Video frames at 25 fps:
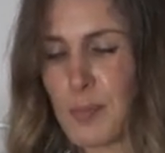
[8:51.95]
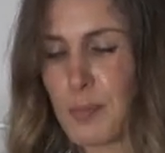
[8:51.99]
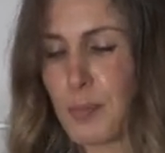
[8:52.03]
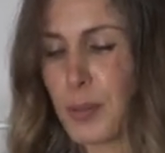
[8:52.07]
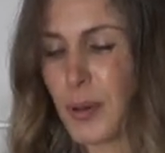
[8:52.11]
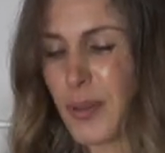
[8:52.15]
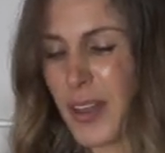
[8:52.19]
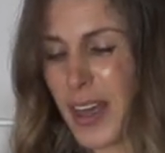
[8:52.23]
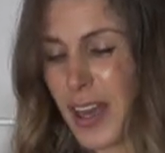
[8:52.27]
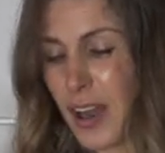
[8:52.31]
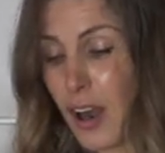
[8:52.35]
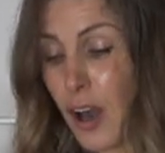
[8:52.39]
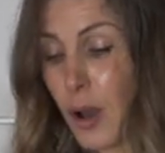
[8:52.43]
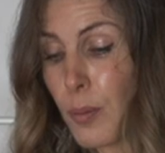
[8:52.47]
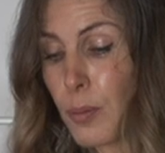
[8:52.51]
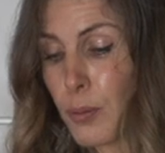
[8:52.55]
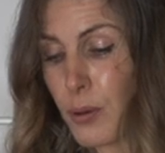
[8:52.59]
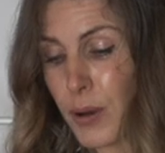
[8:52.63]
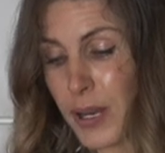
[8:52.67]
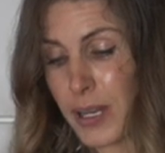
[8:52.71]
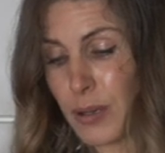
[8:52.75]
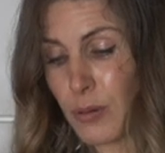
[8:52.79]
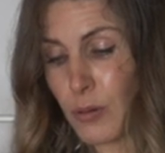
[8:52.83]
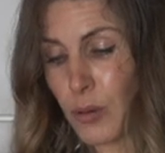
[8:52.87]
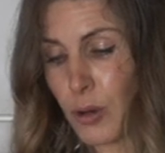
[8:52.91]
But they are
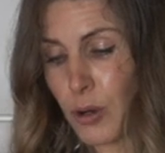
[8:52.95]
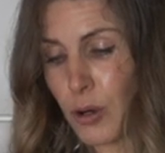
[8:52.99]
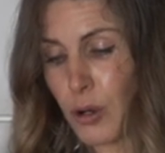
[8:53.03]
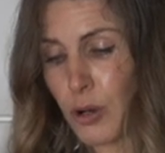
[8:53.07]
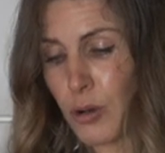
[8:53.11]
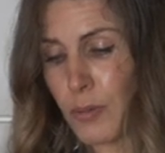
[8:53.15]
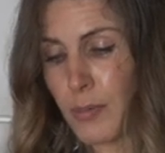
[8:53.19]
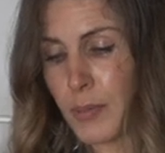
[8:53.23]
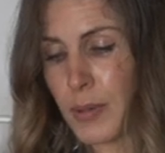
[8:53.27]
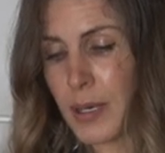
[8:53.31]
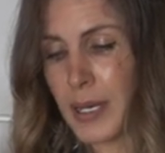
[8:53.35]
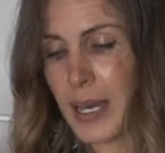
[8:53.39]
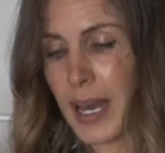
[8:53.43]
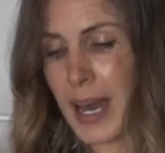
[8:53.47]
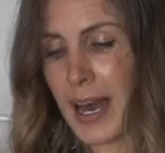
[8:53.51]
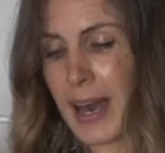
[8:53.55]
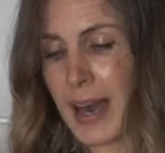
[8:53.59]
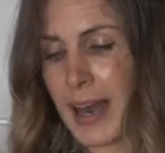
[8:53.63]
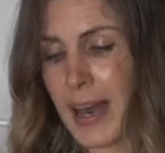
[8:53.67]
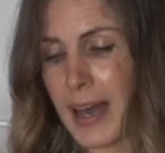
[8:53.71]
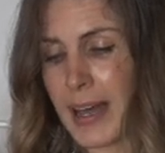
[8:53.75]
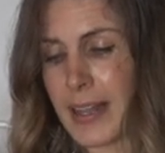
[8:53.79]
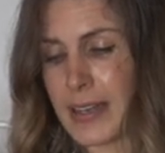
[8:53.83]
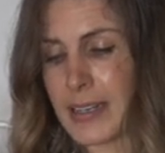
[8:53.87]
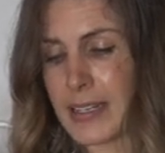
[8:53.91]
pretty warm,
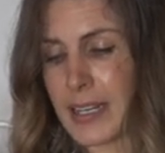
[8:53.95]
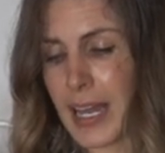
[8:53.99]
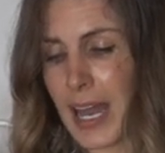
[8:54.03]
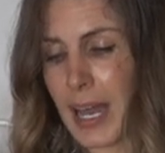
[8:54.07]
and